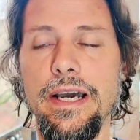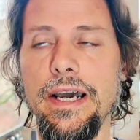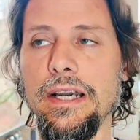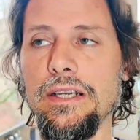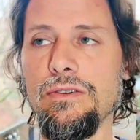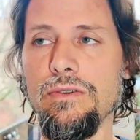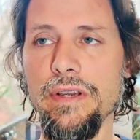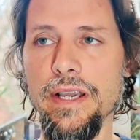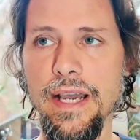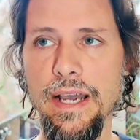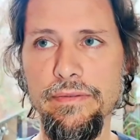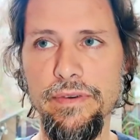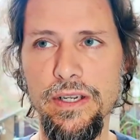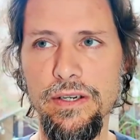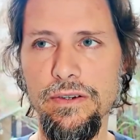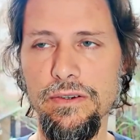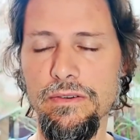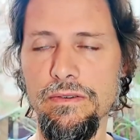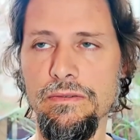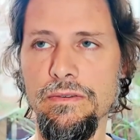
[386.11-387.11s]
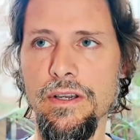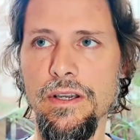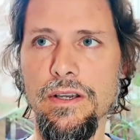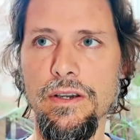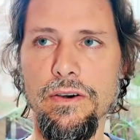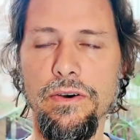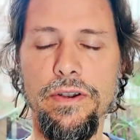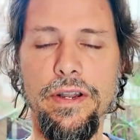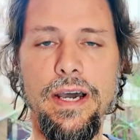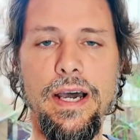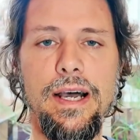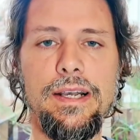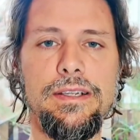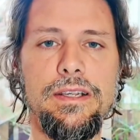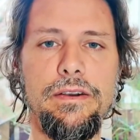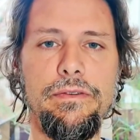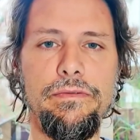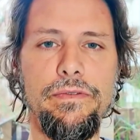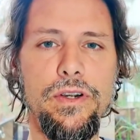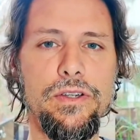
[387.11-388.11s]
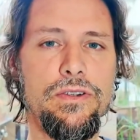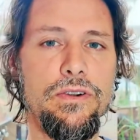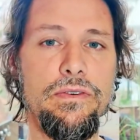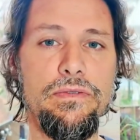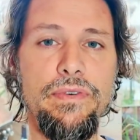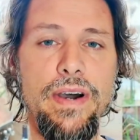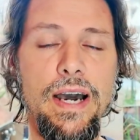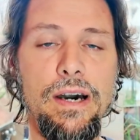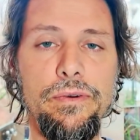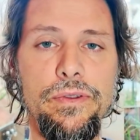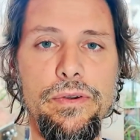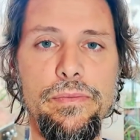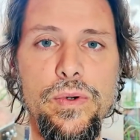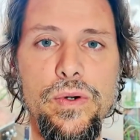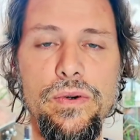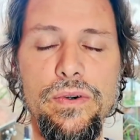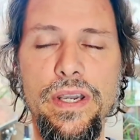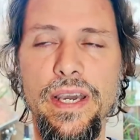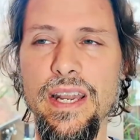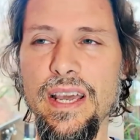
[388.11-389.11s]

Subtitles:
I actually have it on as a version of audiobook,